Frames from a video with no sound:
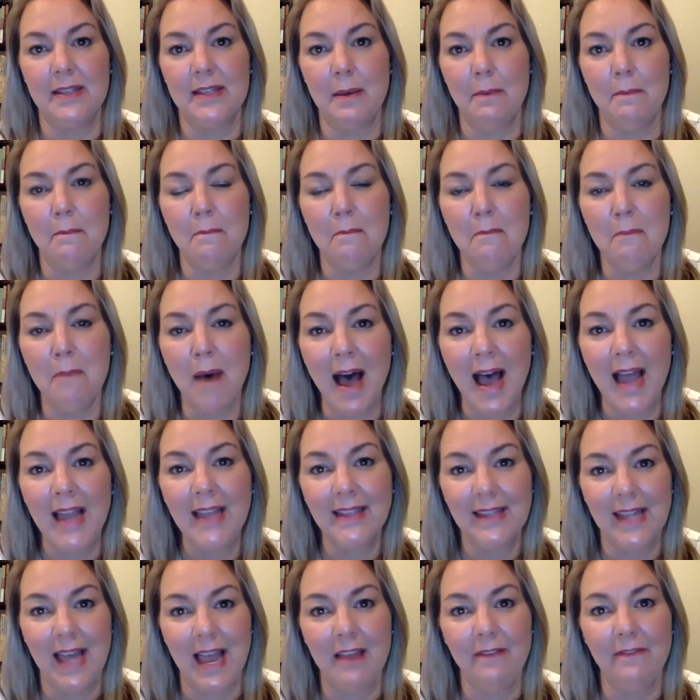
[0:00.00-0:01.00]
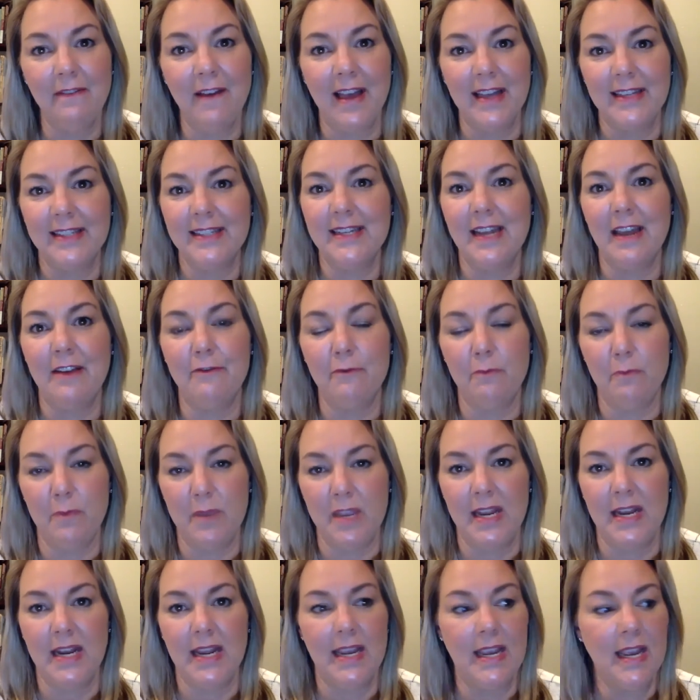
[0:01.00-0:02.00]
that my life has to have
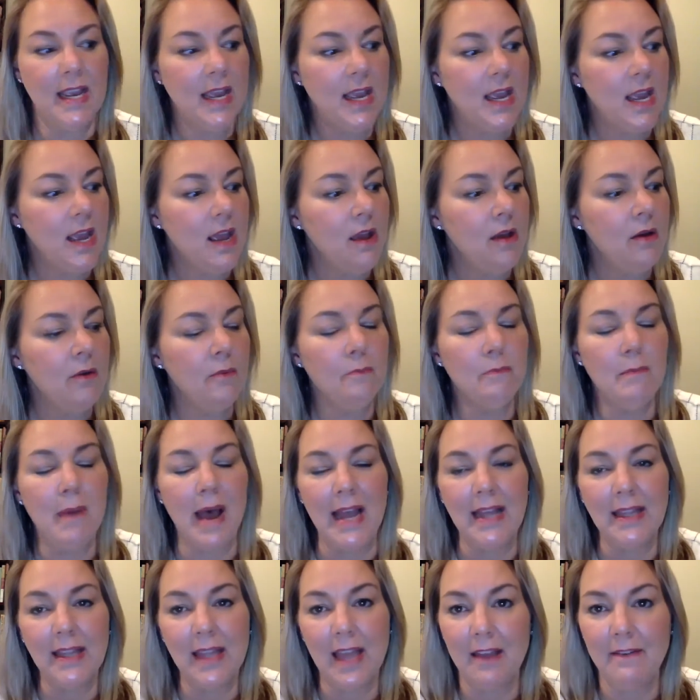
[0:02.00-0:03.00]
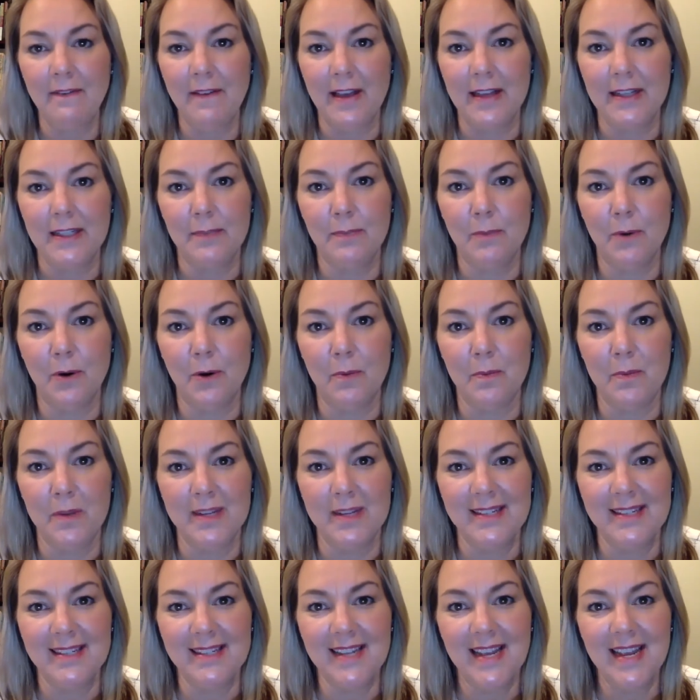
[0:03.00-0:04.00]
meaning. My life has
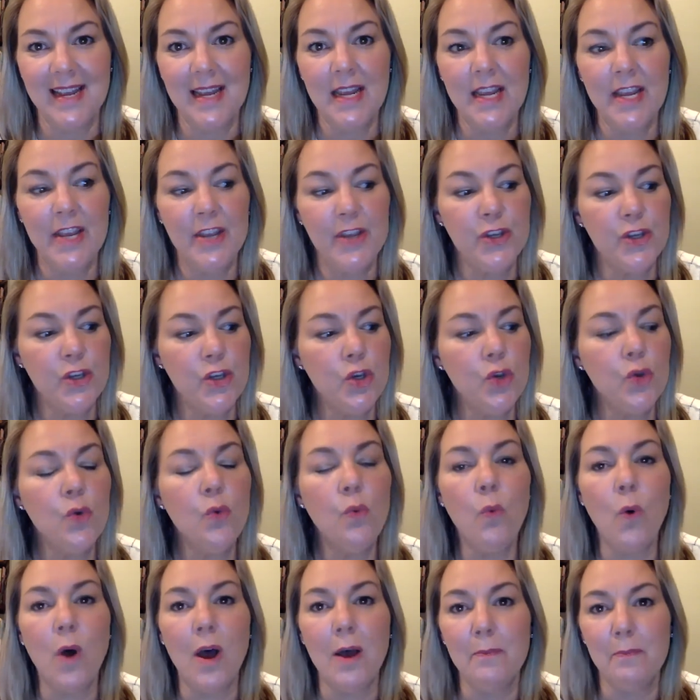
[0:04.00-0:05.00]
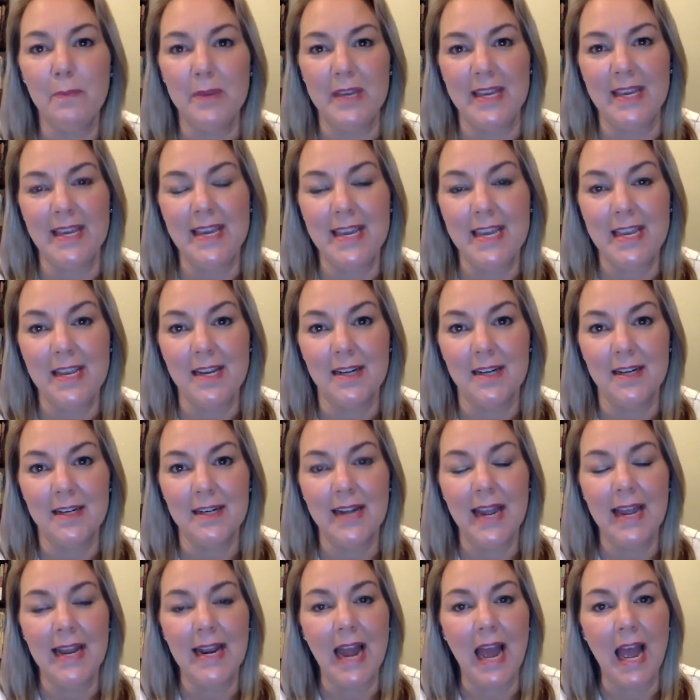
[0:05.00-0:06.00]
purpose. You want me
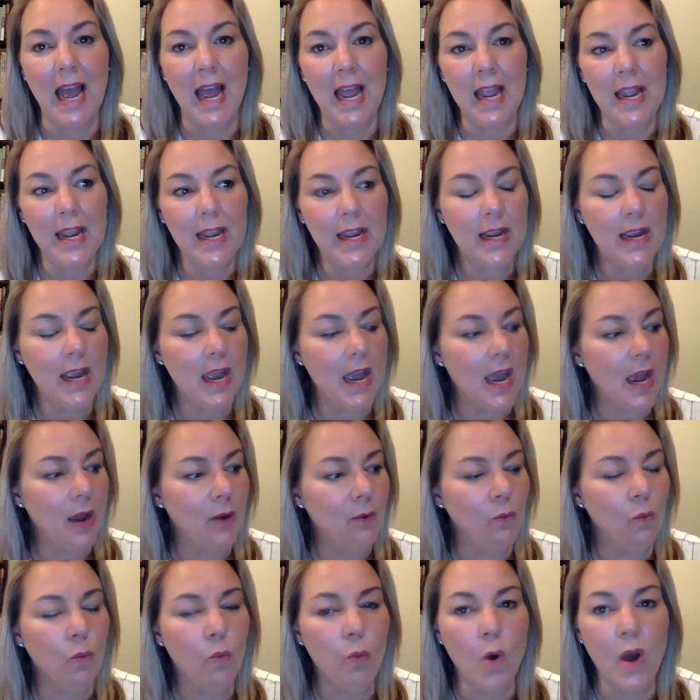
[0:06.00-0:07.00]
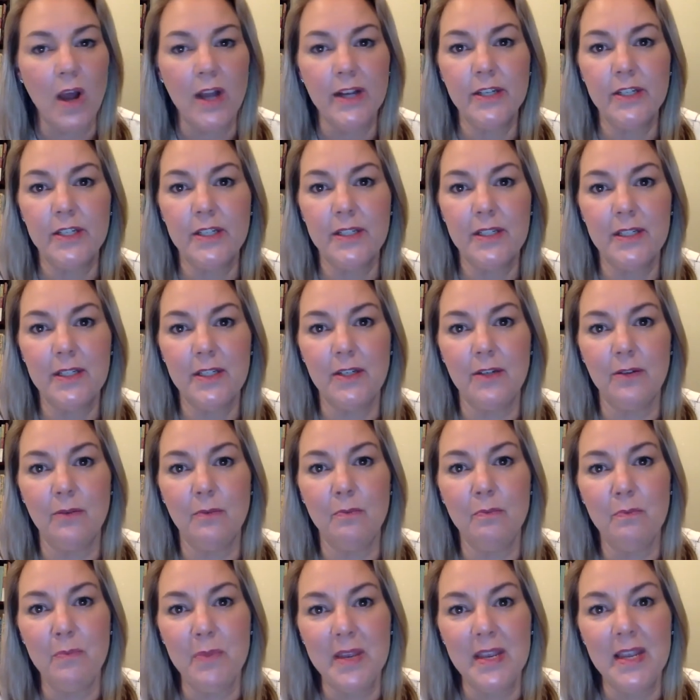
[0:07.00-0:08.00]
here, and I want
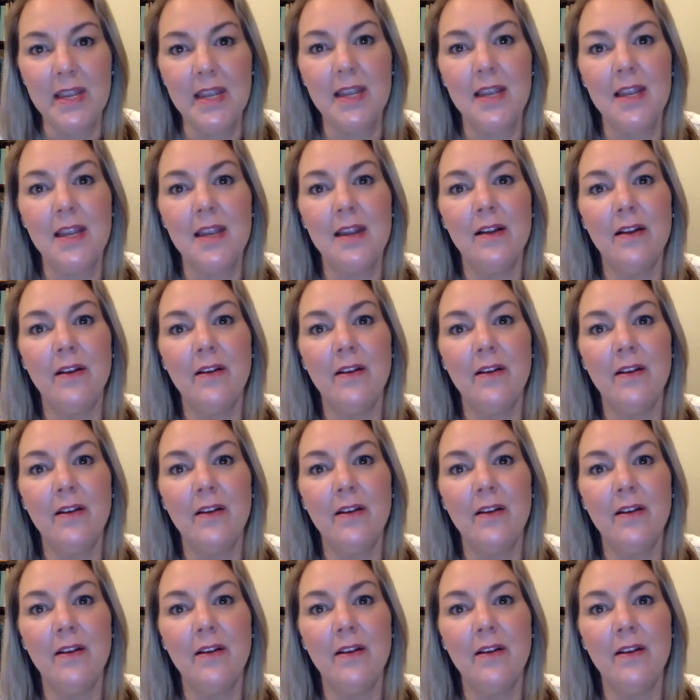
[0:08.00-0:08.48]
to be